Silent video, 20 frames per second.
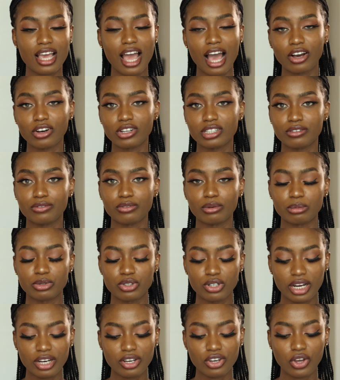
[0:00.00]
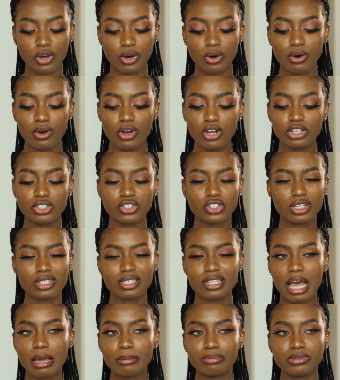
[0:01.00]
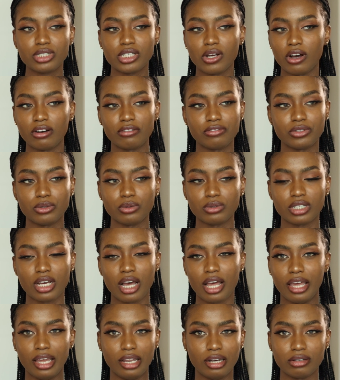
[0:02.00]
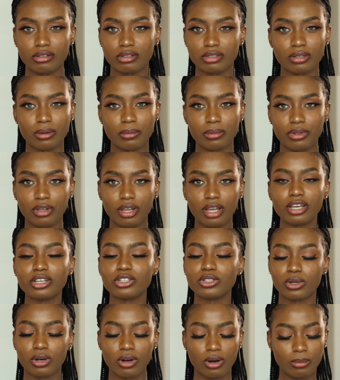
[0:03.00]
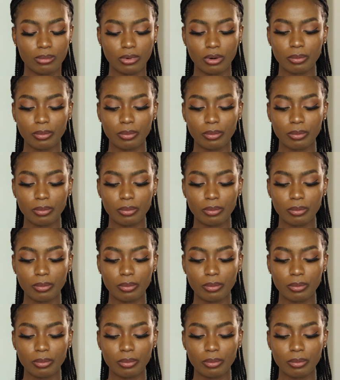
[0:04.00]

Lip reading: it, I got it from Trendyol. Just type shower filter head or something, it should come